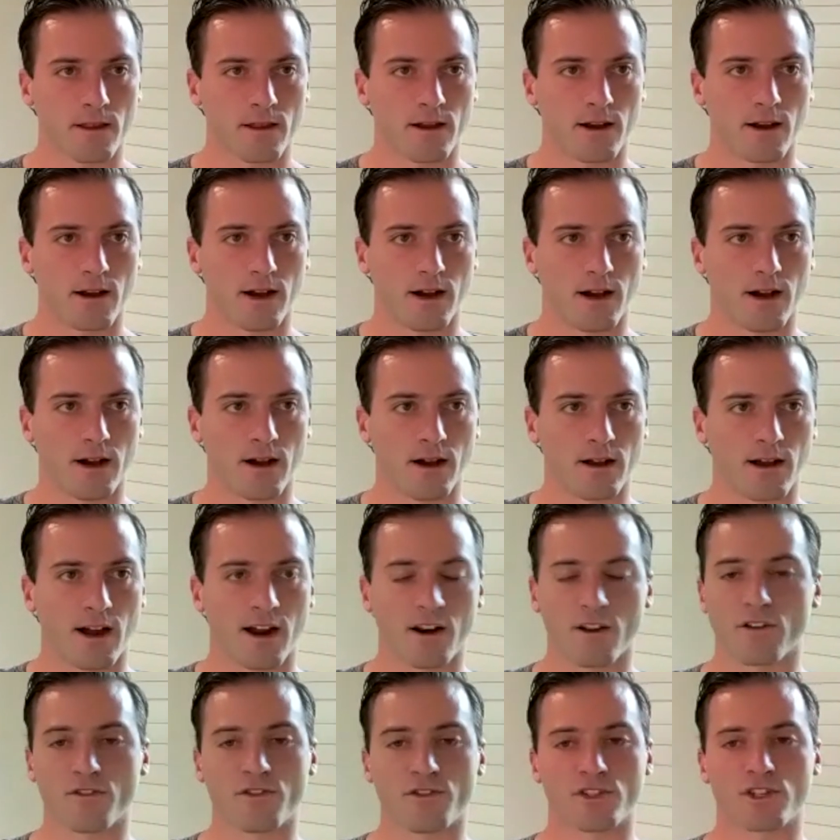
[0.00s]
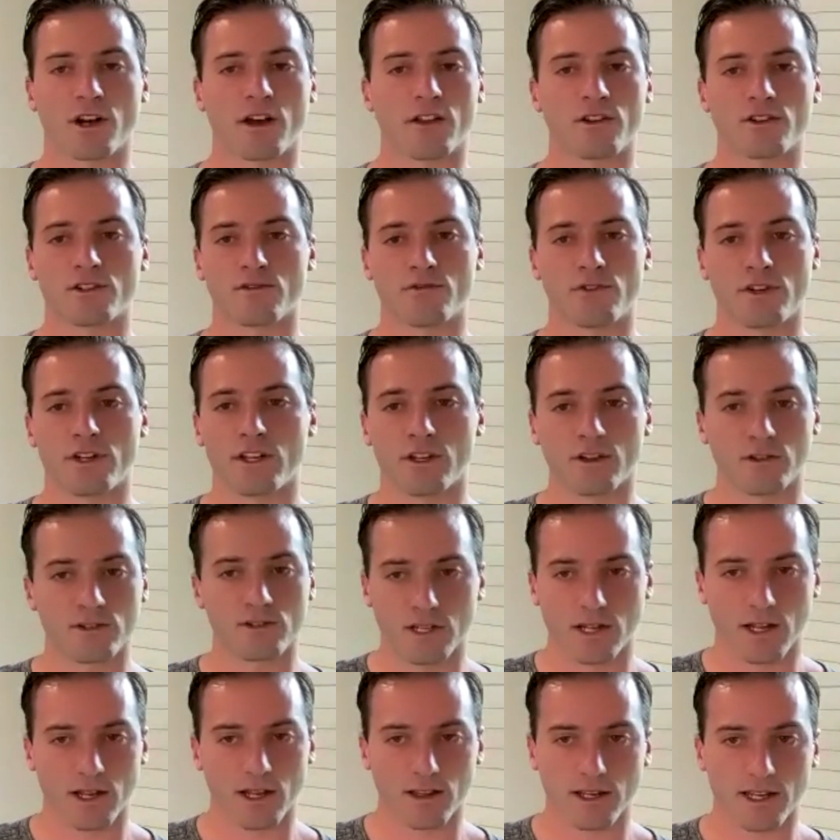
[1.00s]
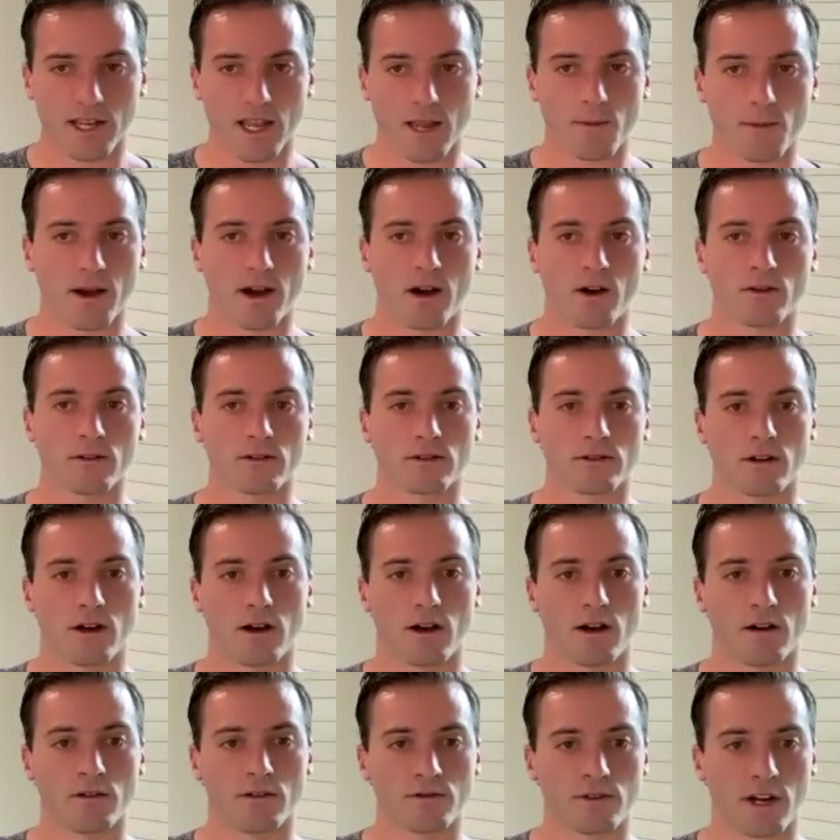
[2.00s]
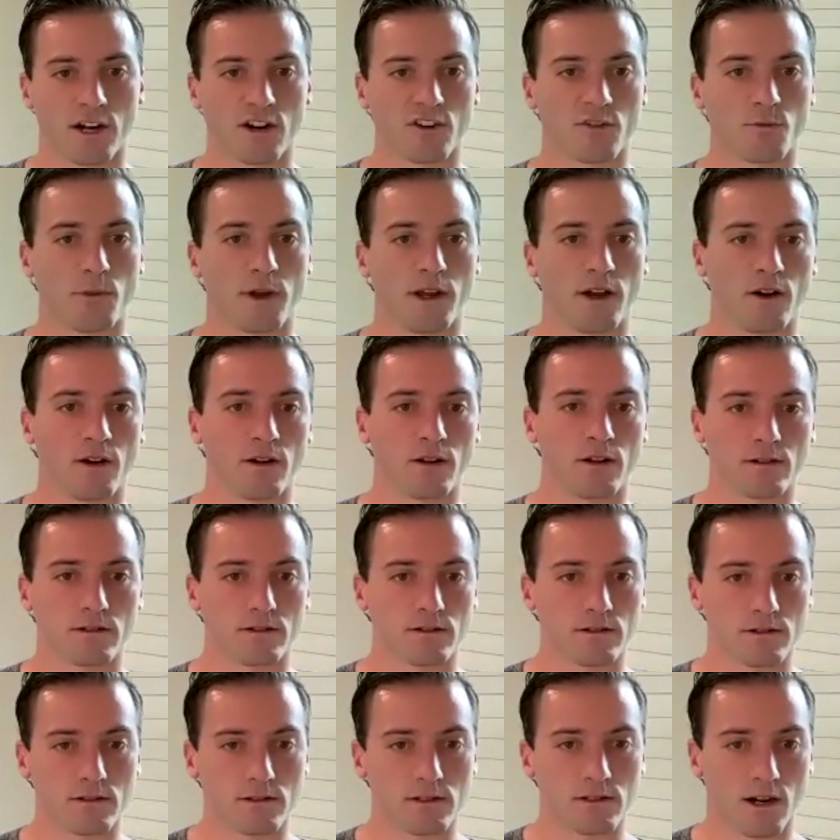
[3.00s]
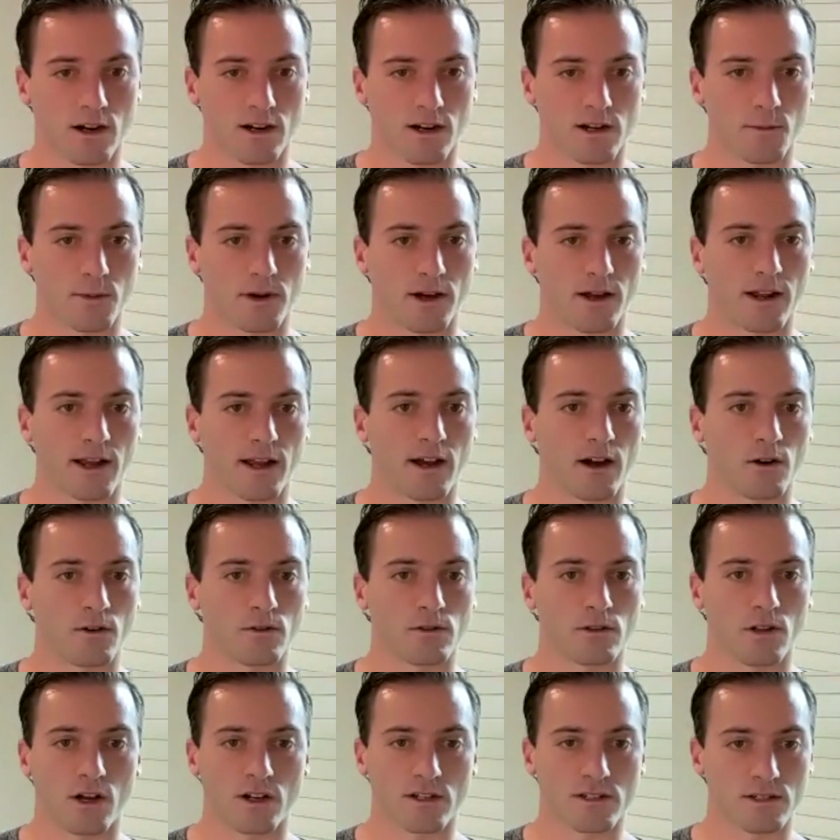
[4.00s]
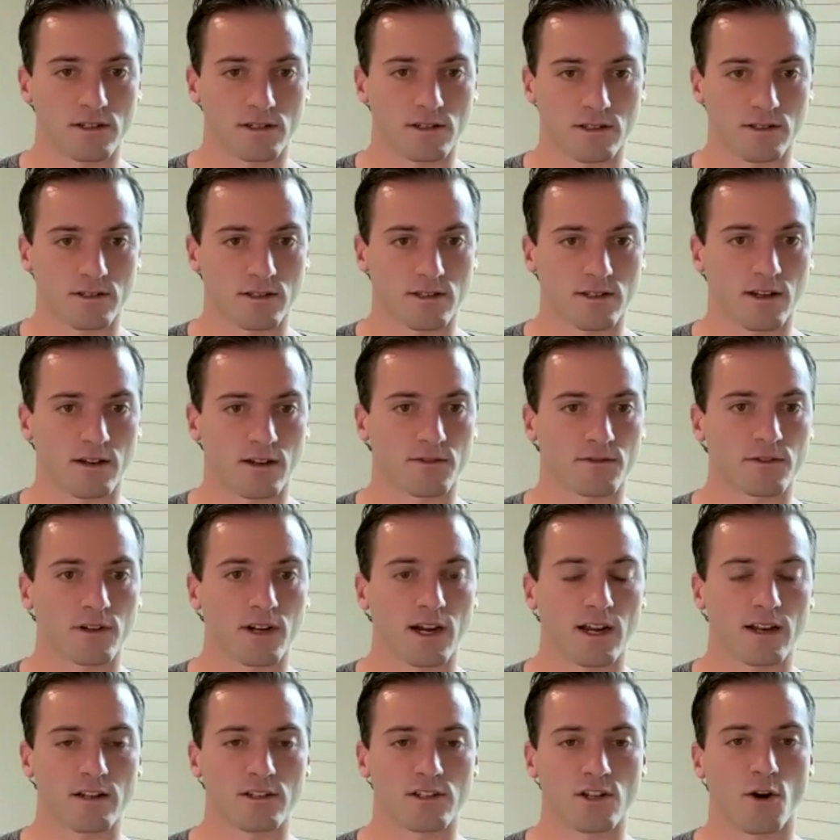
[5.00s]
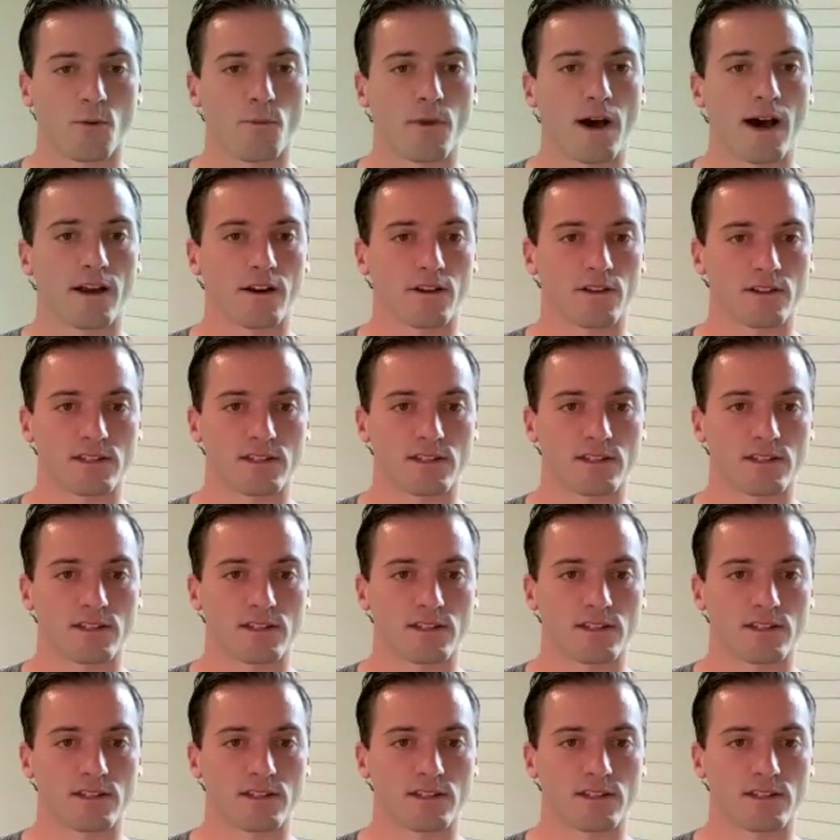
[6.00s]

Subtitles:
I don't know if you saw, there's a video today that came out of Gareth Bale talking about how losses and stuff kind of don't matter the